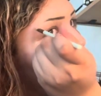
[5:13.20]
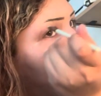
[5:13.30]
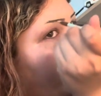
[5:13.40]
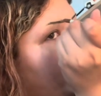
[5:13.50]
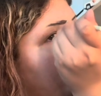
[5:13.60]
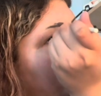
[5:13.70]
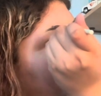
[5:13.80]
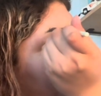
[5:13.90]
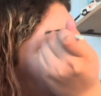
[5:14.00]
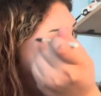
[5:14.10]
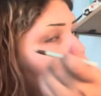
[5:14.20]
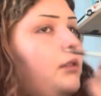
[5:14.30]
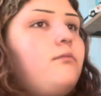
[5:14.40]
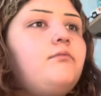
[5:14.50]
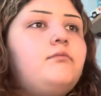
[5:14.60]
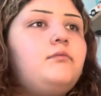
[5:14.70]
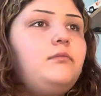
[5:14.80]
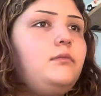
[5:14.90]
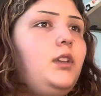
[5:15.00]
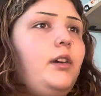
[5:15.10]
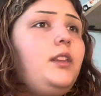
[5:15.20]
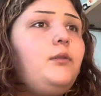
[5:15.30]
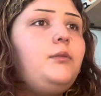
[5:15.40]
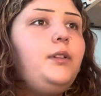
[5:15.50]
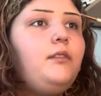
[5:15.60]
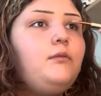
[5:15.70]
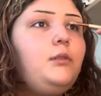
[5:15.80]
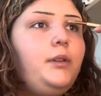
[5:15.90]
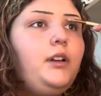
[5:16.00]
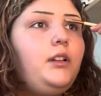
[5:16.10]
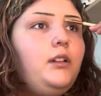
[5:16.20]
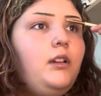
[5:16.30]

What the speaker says: actually, I think it will. No, I think we'll be good.